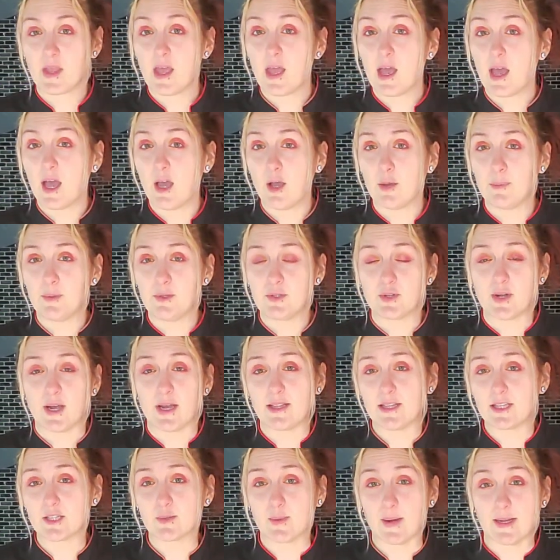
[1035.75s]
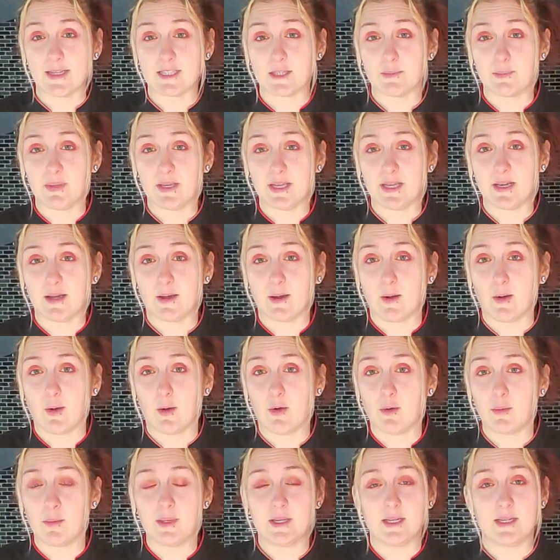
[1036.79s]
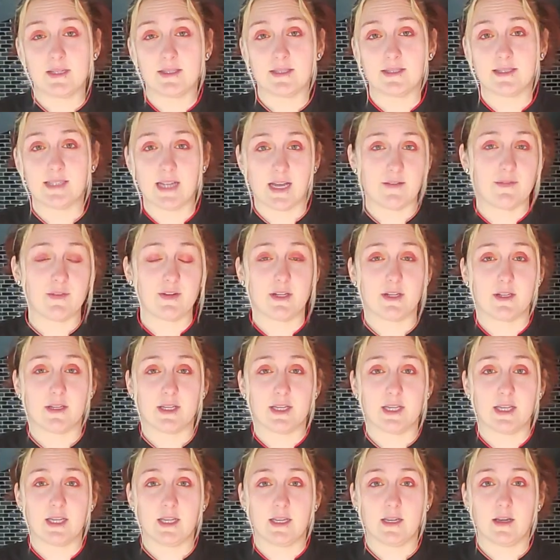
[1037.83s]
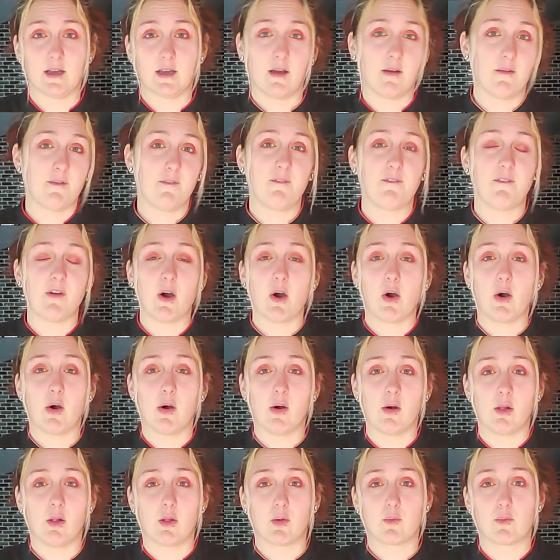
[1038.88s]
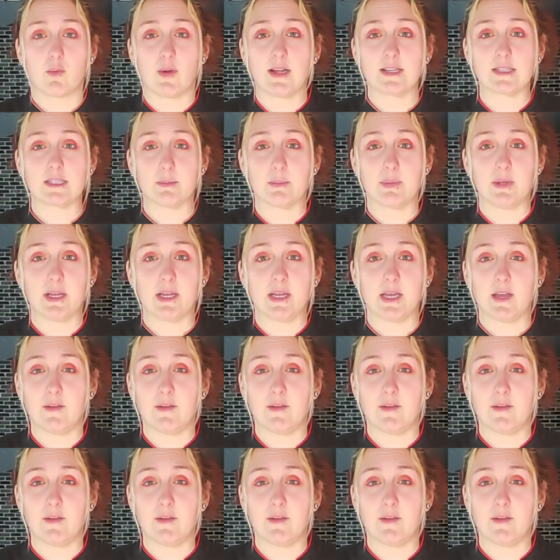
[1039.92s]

I hope you try this recipe at home. It is definitely a fall recipe.